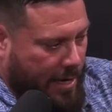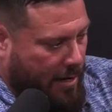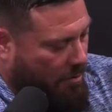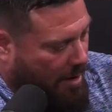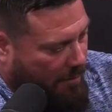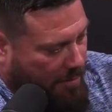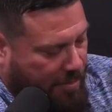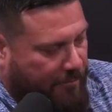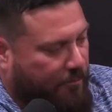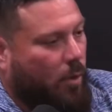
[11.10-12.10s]
around
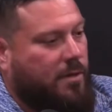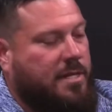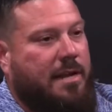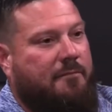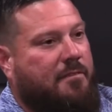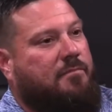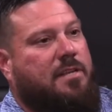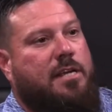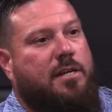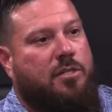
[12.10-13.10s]
14,
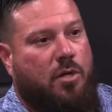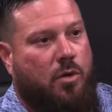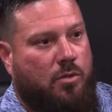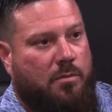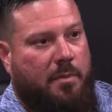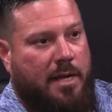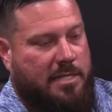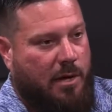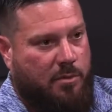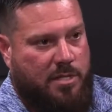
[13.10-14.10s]
15 years old because
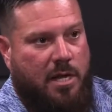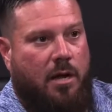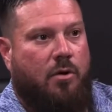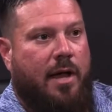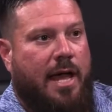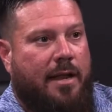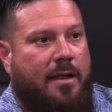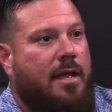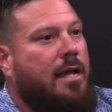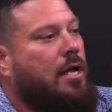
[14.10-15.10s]
I was a knucklehead
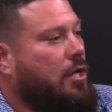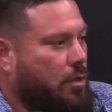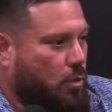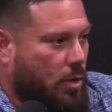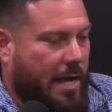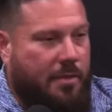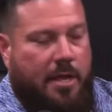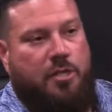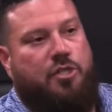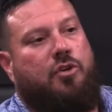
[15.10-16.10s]
in the
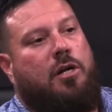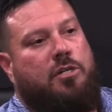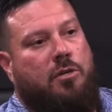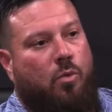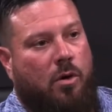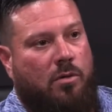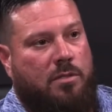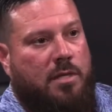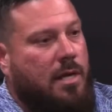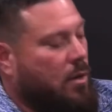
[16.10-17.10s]
construction world.